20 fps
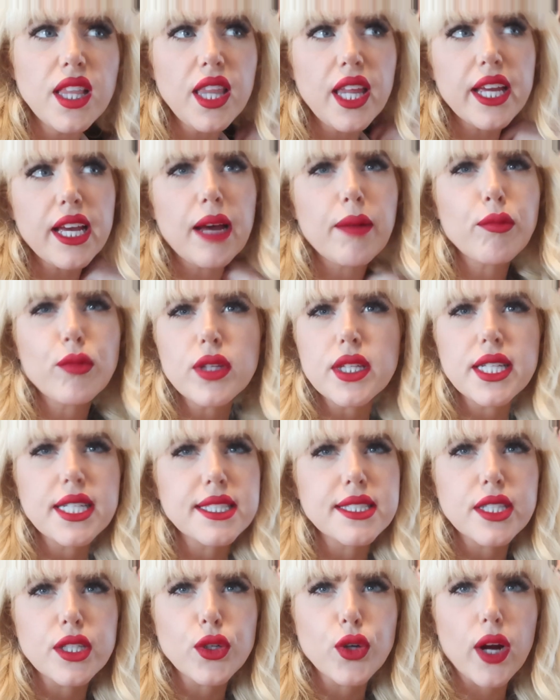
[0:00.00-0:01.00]
Like I'm really
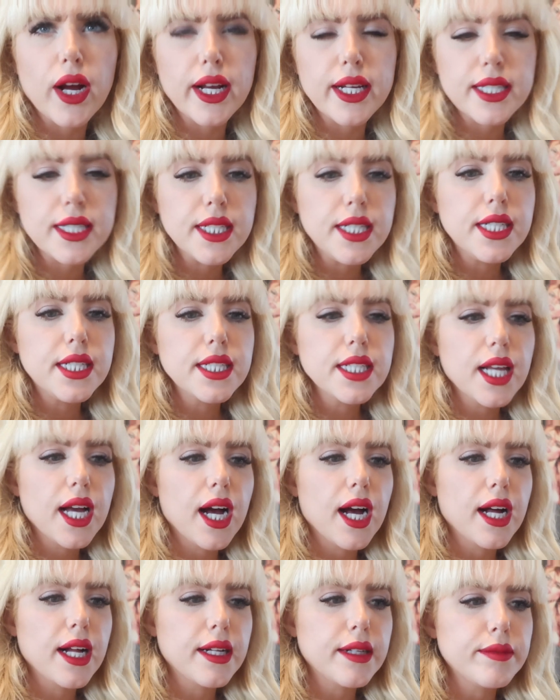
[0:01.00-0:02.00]
easy to cry
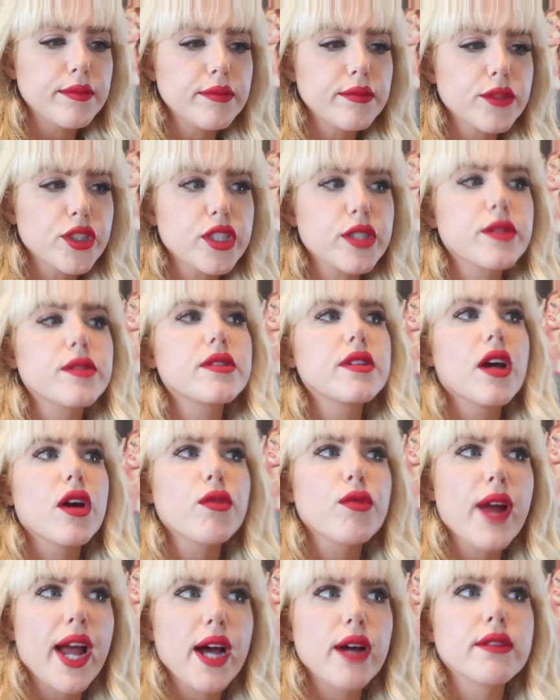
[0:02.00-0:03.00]
um, just
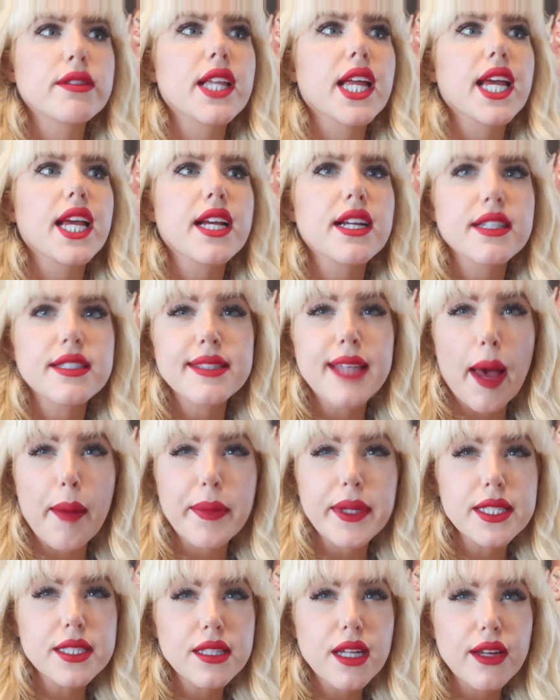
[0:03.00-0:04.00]
around like
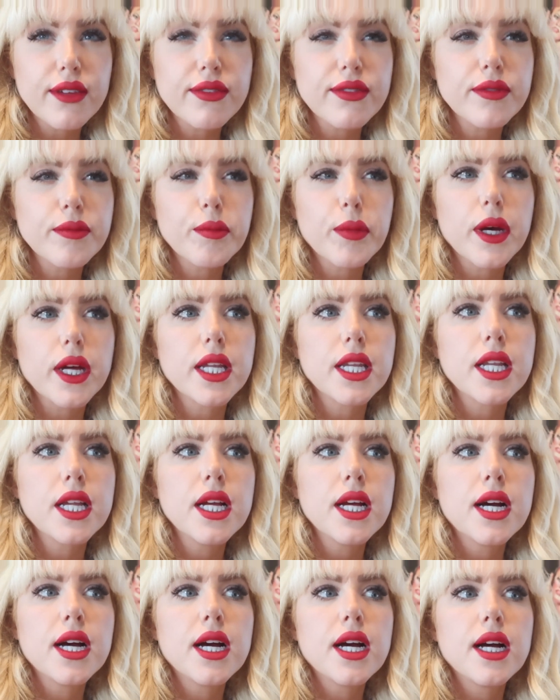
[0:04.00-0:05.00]
sappy stuff. But
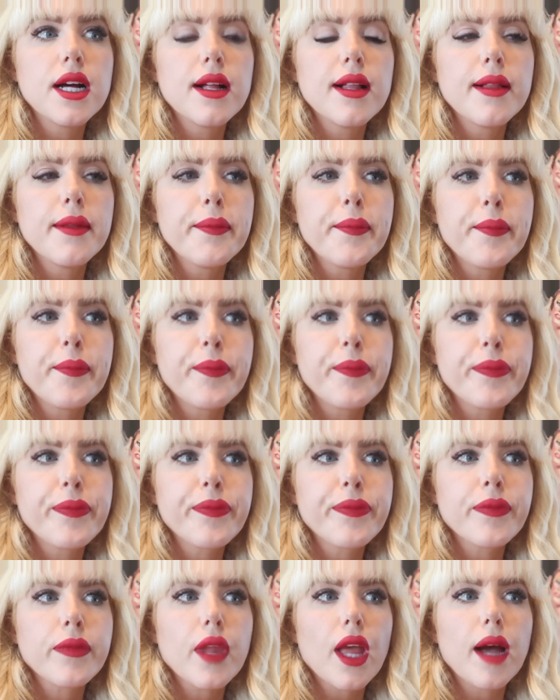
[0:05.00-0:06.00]

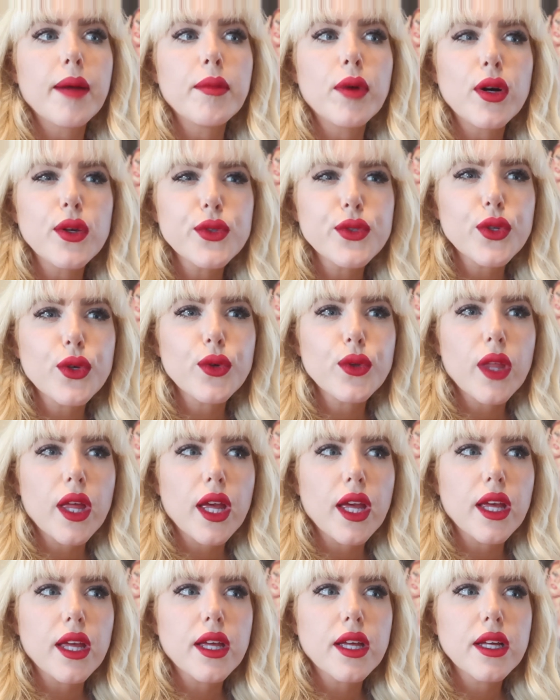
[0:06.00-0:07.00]
I'm also
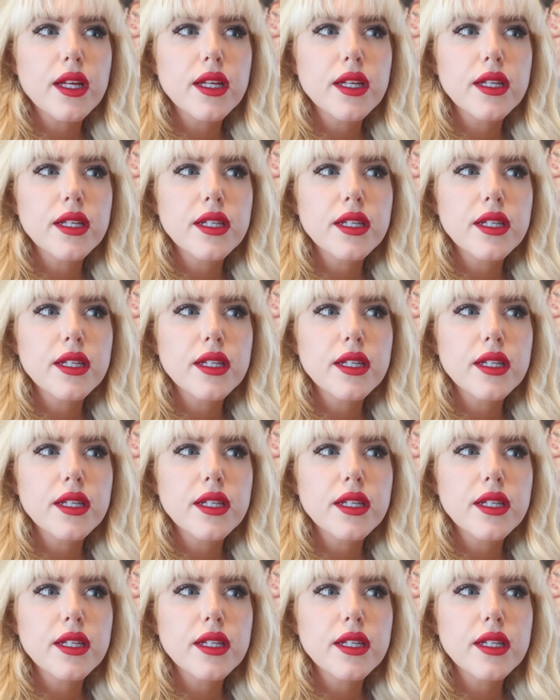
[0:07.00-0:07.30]
like